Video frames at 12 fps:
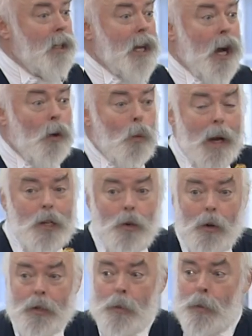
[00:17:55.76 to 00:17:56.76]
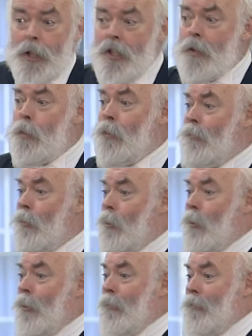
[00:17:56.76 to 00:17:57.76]
Now, when you're on the principal
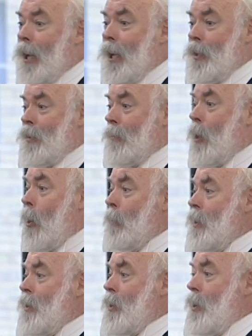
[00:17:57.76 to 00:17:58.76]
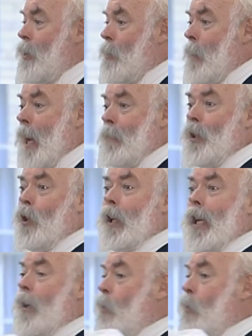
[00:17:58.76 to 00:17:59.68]
floor of the House of Commons and you're perhaps looking,